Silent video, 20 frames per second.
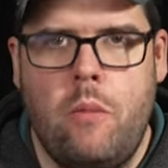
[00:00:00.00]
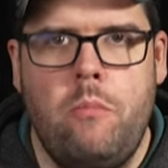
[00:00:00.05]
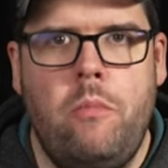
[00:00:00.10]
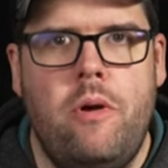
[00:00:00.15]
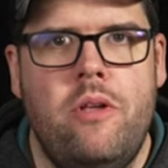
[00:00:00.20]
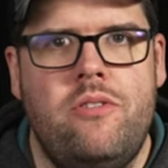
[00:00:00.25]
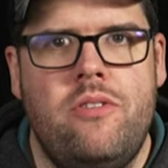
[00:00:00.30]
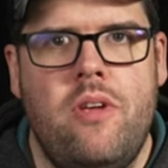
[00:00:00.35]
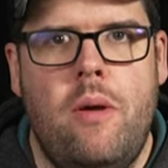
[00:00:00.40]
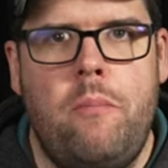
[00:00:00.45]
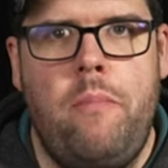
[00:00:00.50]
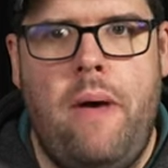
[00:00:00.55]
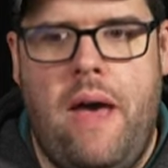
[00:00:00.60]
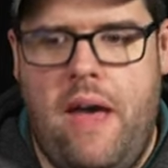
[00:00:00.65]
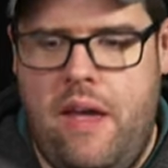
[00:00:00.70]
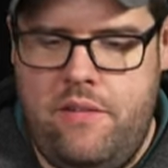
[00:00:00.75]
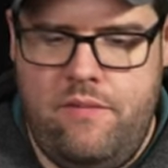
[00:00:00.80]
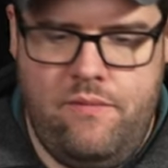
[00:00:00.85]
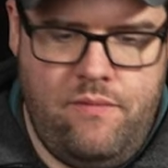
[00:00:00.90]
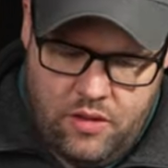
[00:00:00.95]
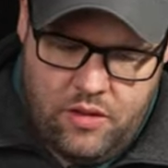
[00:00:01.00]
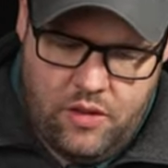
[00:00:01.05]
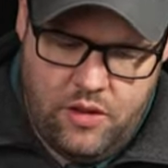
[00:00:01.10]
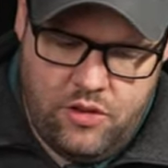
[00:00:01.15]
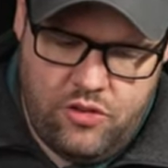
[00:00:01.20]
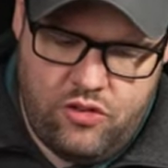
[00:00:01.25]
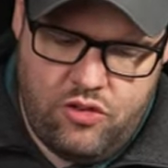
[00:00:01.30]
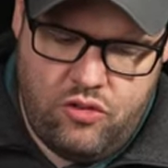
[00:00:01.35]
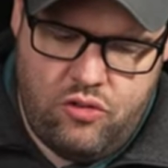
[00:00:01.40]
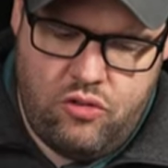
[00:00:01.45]
but it's not bad.
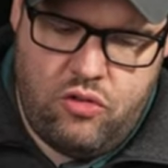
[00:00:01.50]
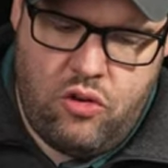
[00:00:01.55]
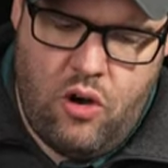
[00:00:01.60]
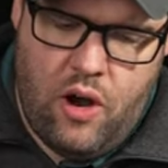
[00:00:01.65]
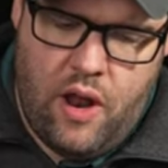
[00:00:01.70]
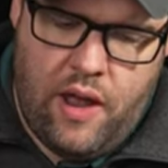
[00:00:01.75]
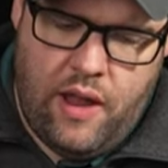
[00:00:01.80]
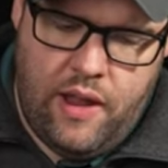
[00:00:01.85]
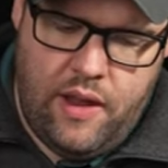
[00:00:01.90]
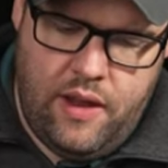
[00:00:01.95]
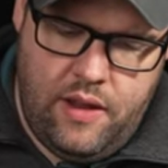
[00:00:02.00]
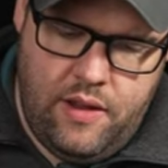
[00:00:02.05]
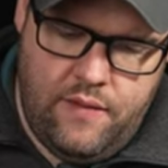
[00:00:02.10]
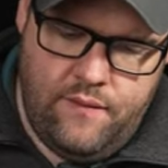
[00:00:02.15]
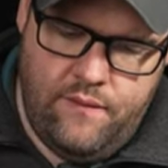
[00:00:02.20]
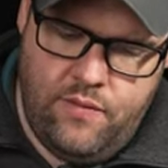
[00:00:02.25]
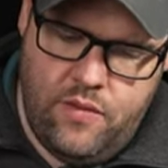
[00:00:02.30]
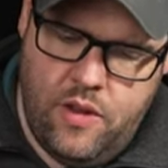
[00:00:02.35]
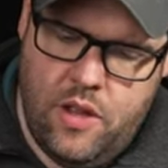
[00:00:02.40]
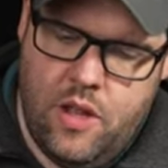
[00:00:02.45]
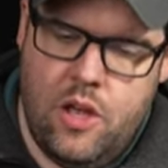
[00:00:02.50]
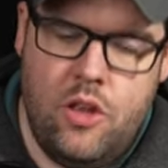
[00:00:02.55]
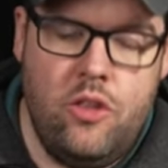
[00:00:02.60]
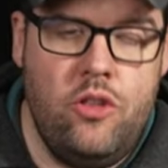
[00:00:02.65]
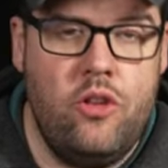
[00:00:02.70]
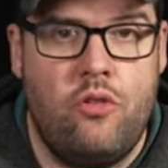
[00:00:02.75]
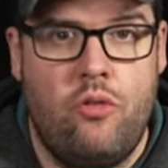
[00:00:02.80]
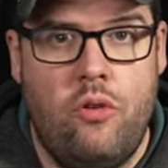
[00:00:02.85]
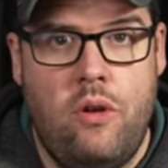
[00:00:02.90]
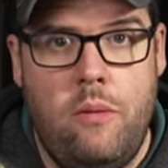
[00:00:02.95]
Let's try
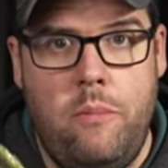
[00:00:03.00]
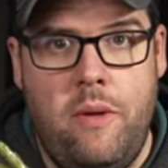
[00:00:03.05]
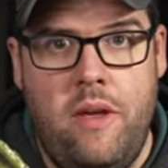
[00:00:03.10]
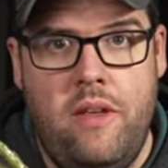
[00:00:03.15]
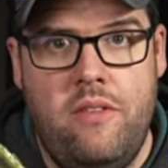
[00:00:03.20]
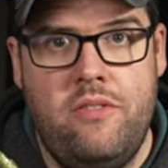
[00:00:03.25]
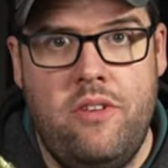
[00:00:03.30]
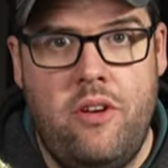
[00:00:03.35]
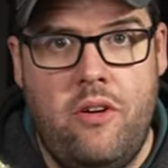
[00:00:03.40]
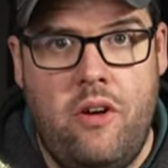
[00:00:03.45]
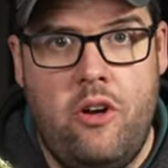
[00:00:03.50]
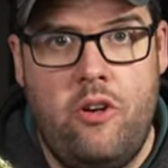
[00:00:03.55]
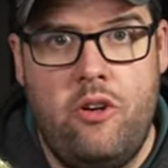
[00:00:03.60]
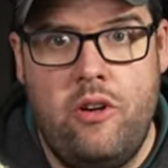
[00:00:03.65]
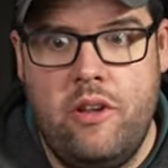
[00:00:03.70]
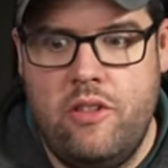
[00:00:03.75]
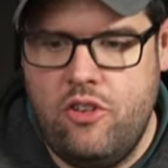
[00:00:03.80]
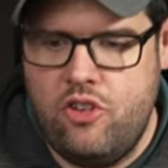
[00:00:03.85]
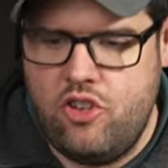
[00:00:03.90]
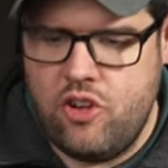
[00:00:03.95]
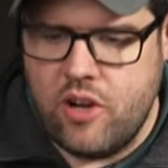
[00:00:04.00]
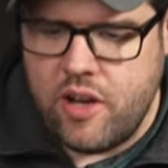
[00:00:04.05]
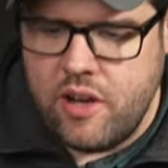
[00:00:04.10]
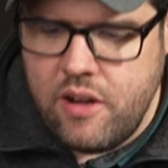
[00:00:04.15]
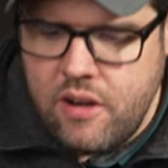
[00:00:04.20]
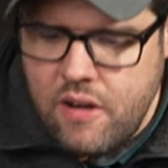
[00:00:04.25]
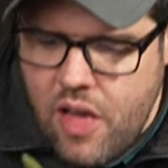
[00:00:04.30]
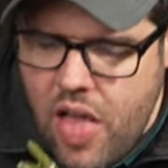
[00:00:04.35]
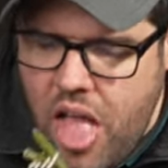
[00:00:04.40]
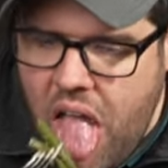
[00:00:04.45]
the green beans that are underneath the
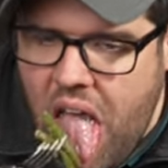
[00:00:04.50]
chicken.